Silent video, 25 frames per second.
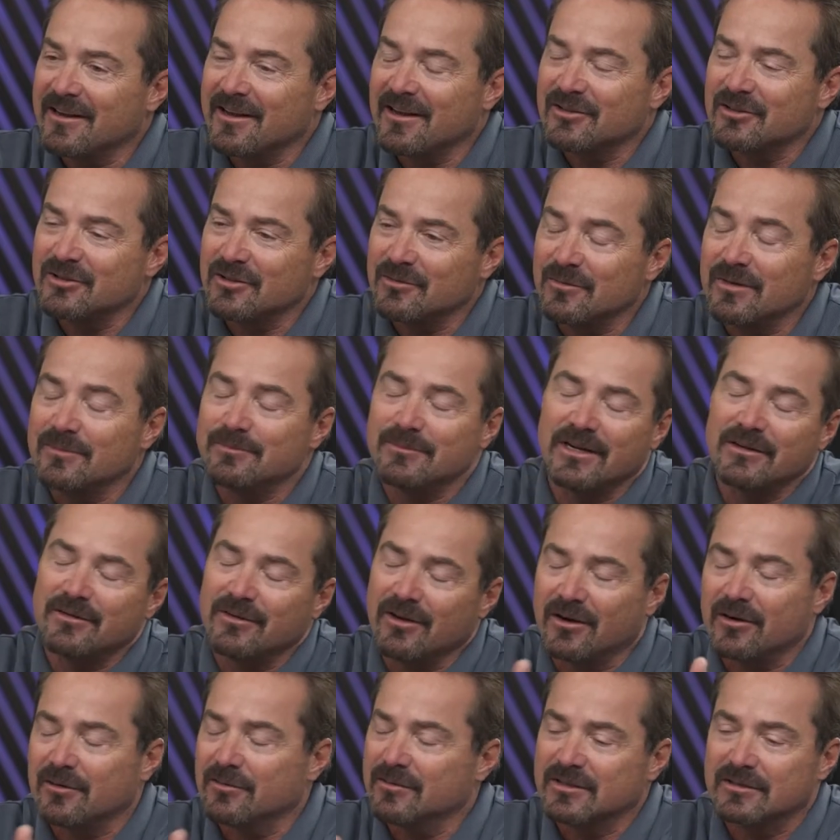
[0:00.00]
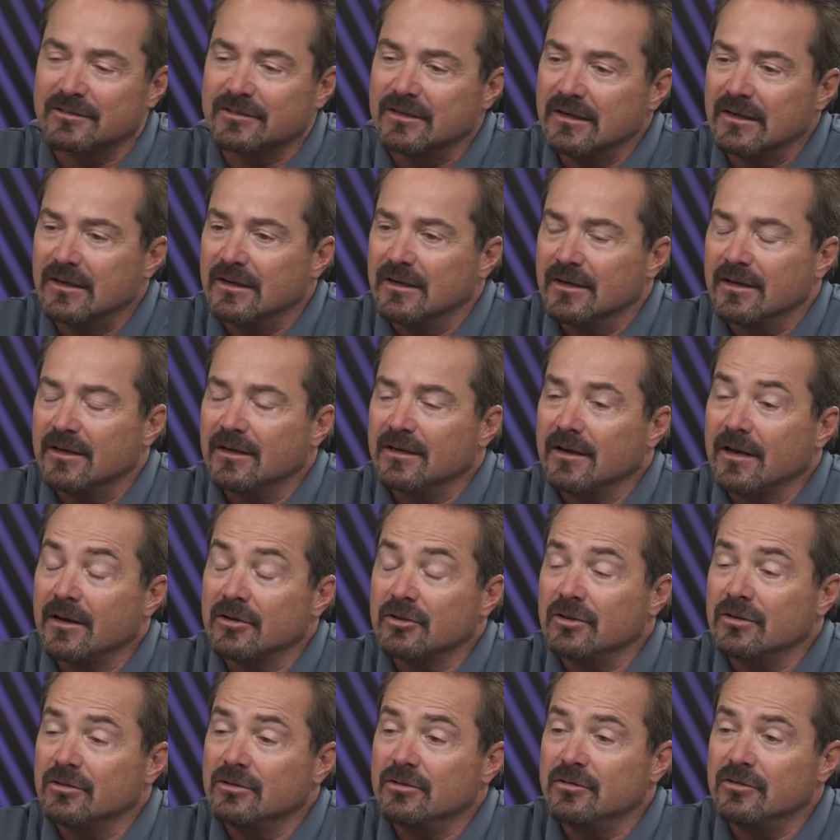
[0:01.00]
actually, my daughter was
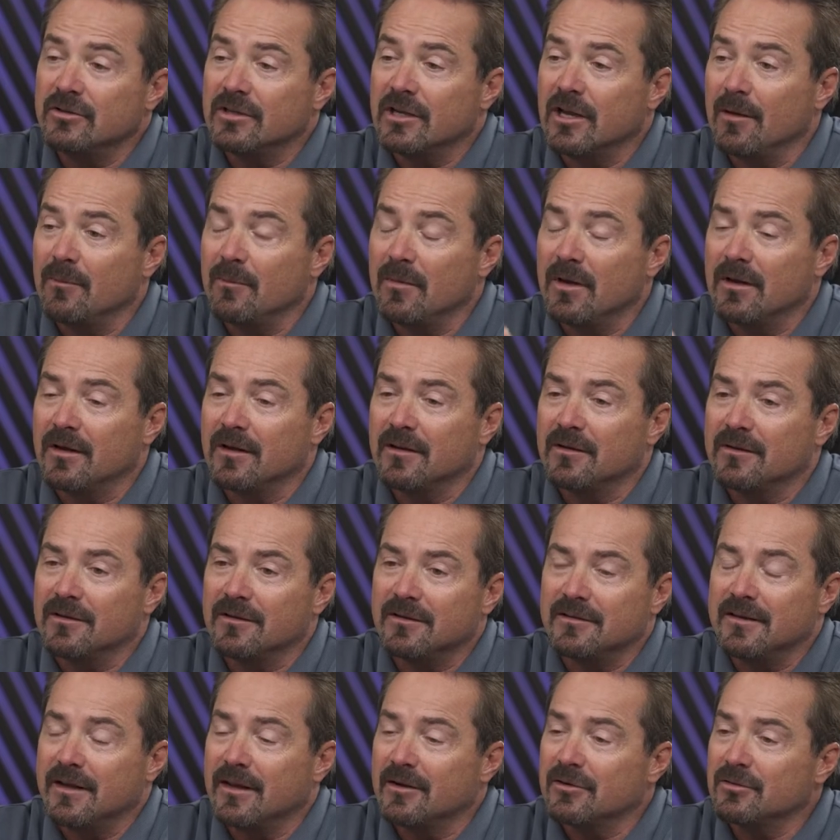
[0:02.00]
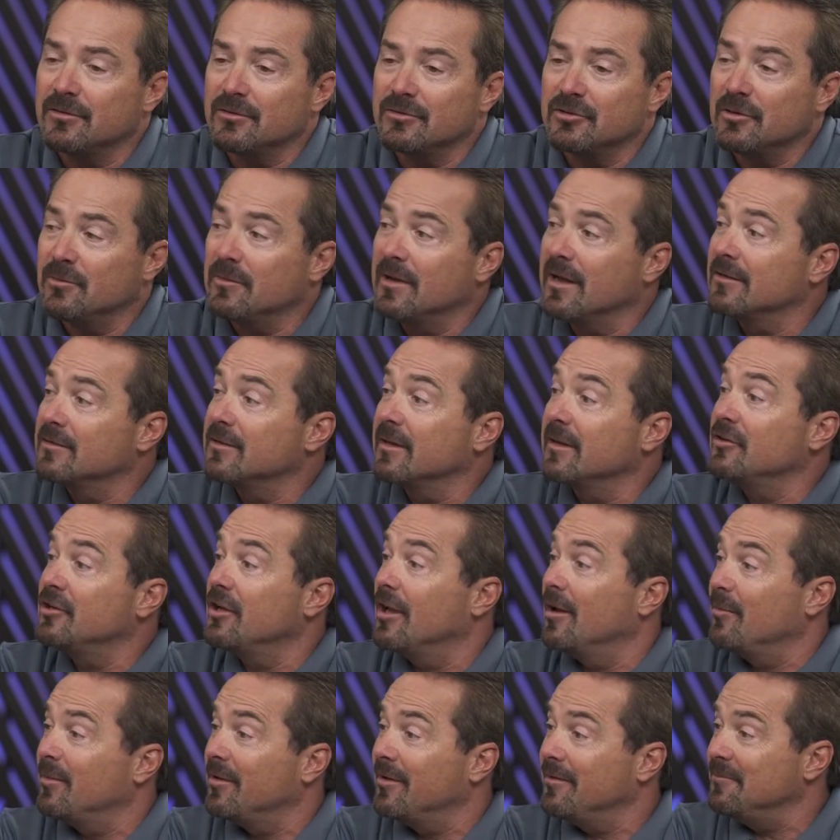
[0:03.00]
actually a two-time national gymnastic
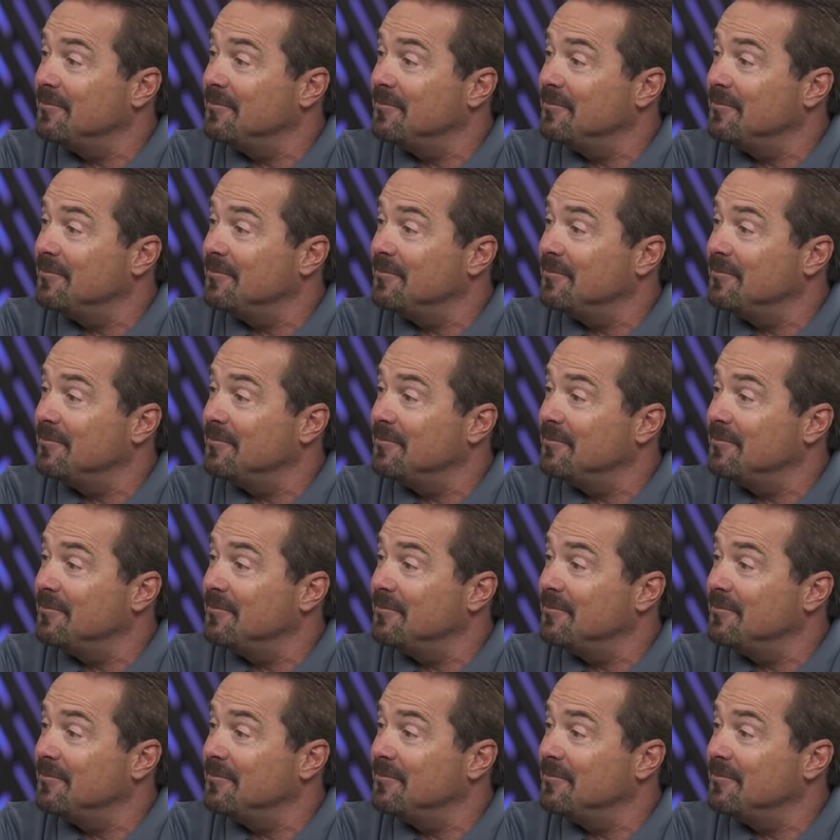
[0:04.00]
champion.